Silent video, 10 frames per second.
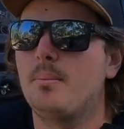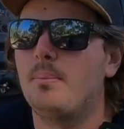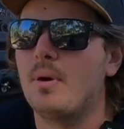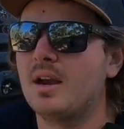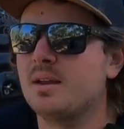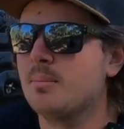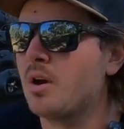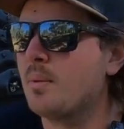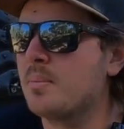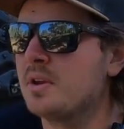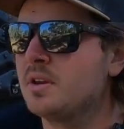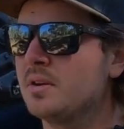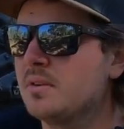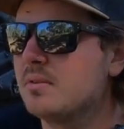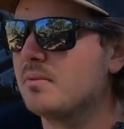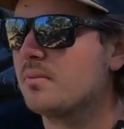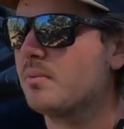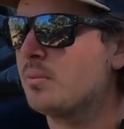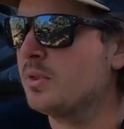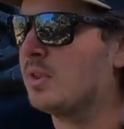But in my opinion,
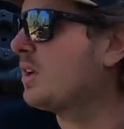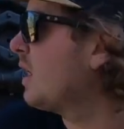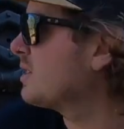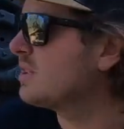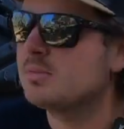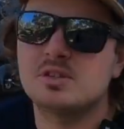with the customer